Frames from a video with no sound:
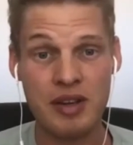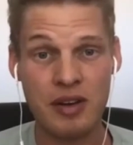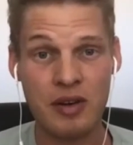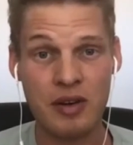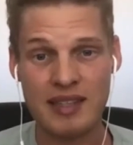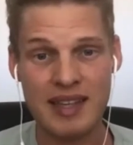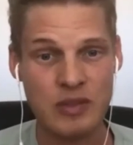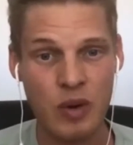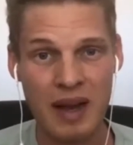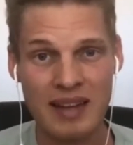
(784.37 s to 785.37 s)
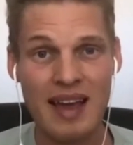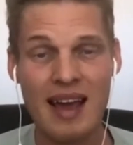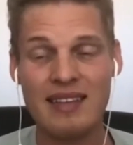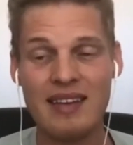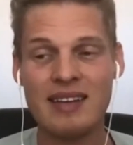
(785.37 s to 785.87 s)
because that's what my dad
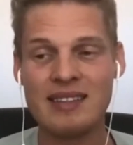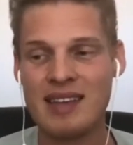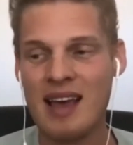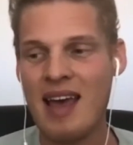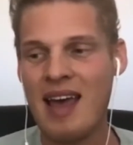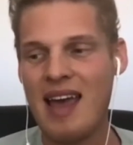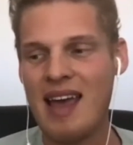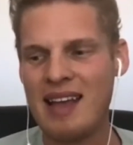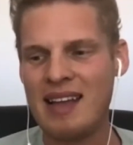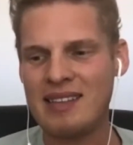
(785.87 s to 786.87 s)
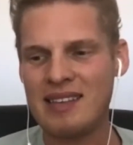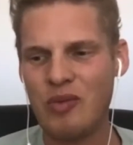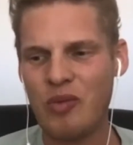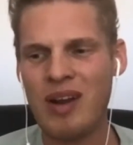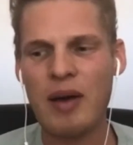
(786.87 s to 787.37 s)
does. And
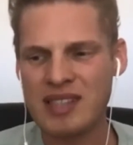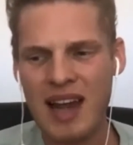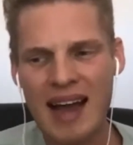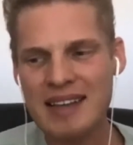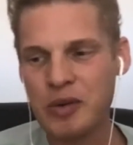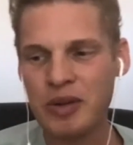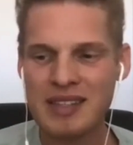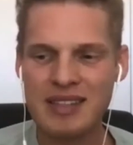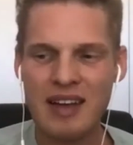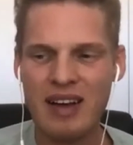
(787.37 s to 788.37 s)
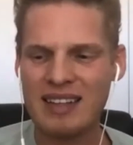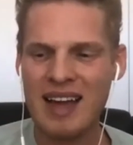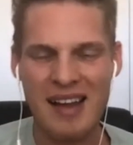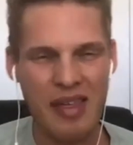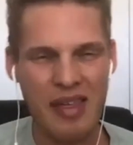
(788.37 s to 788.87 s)
when I was in high school and stuff, I'd
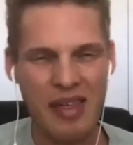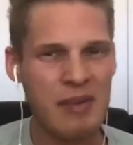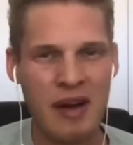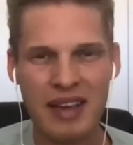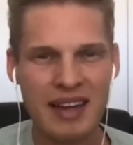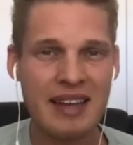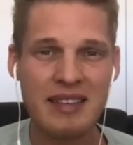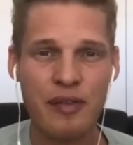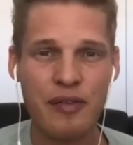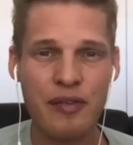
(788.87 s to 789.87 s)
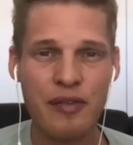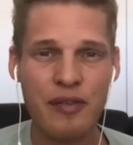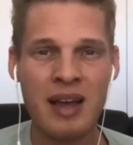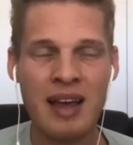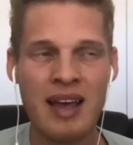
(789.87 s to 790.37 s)
kind of thought about getting into
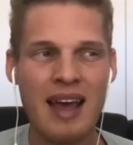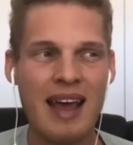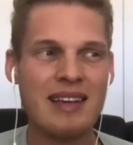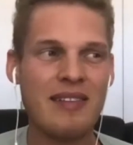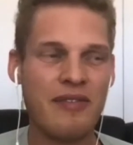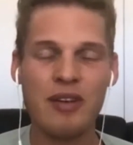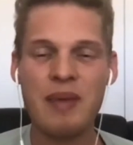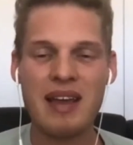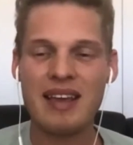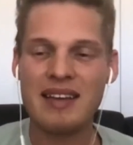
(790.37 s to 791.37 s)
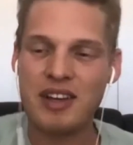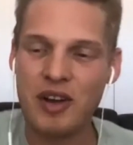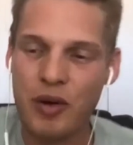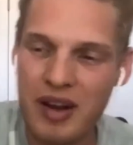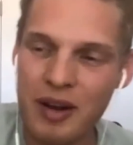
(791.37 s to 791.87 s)
filmmaking as a
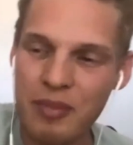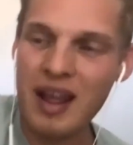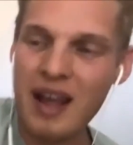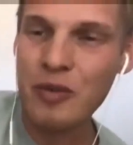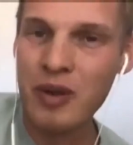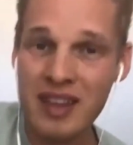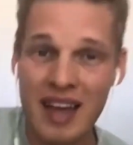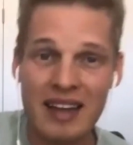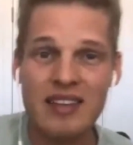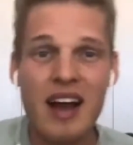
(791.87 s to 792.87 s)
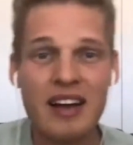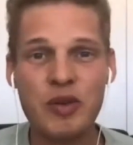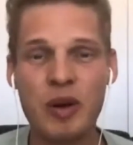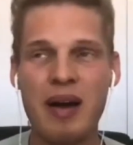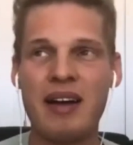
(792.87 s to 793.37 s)
career, but everyone that I had talked to
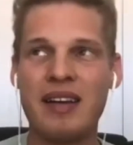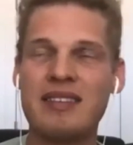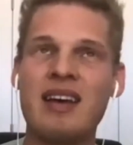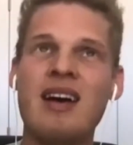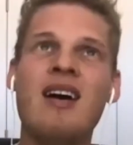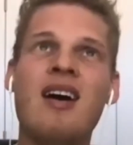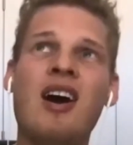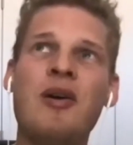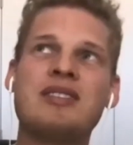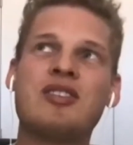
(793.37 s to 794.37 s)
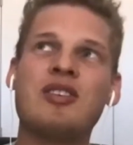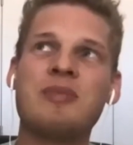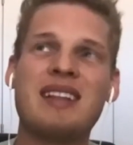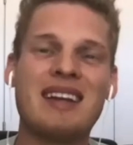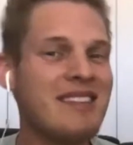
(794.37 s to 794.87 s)
about it always told me
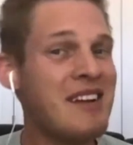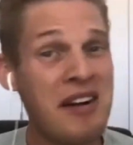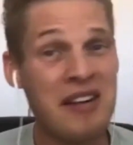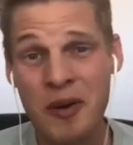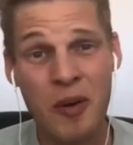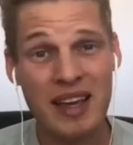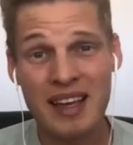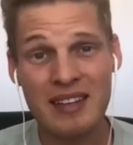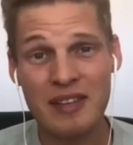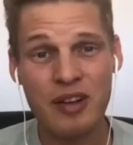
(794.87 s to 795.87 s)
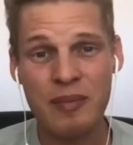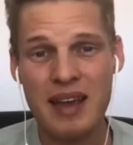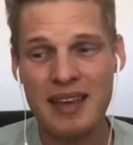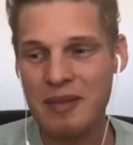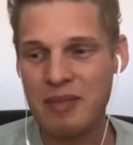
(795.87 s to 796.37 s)
like, no, you don't want to get into
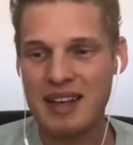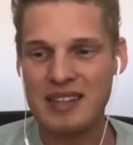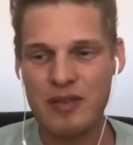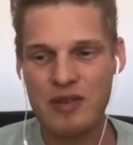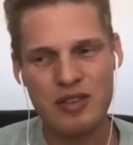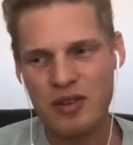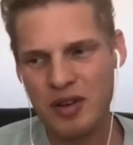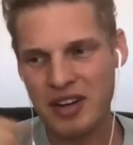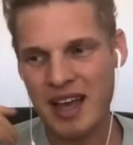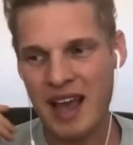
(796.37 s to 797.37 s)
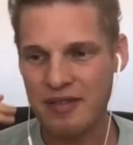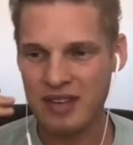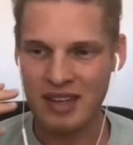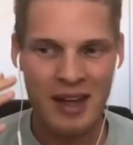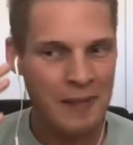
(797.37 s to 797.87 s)
filmmaking because if you do, you're going to have
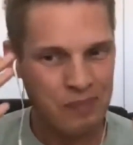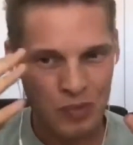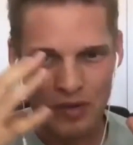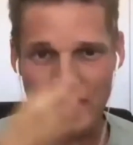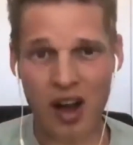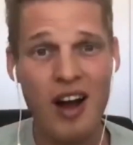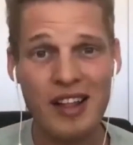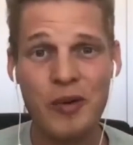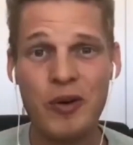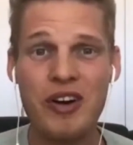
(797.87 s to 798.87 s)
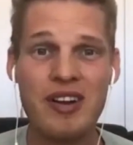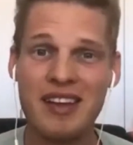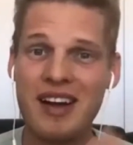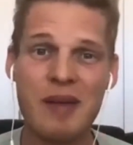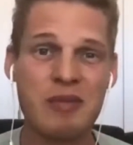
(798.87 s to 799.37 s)
to move to Hollywood and then
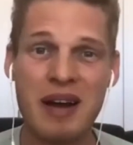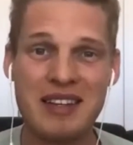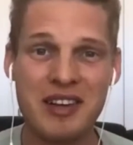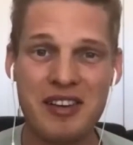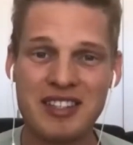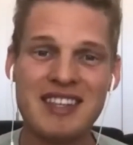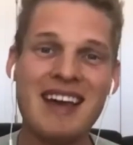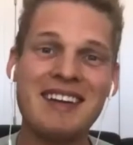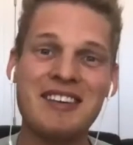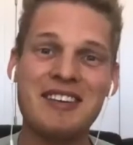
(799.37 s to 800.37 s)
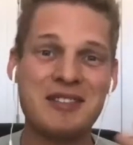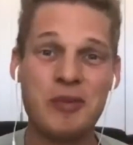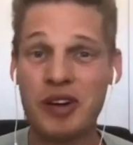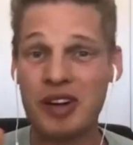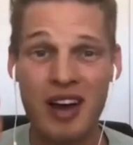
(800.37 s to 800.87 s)
compromise all your standards and
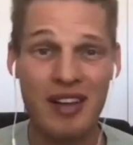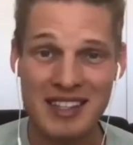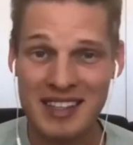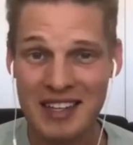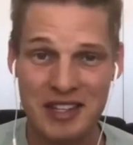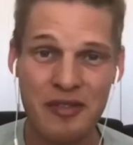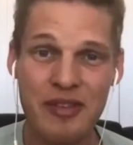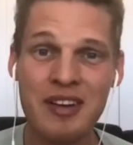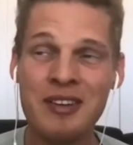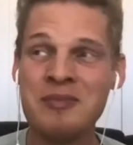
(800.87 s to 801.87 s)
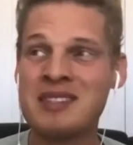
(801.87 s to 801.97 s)
work on all these sketchy films,